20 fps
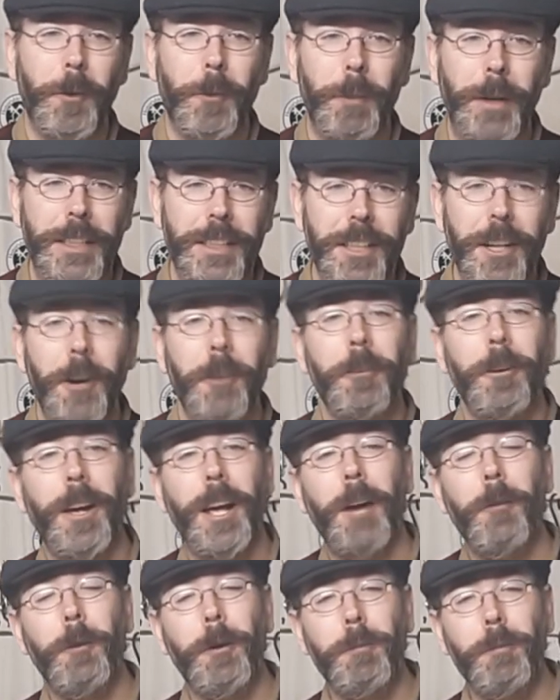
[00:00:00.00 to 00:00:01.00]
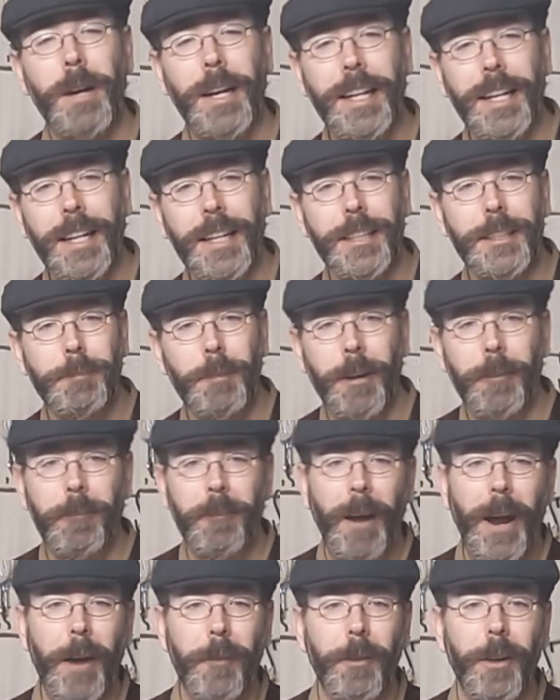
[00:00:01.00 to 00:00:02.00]
for myself and with my kids, my
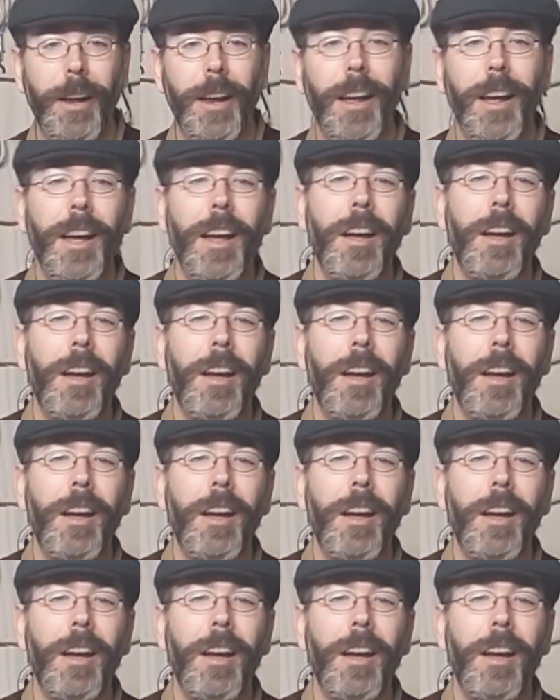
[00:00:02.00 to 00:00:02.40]
family.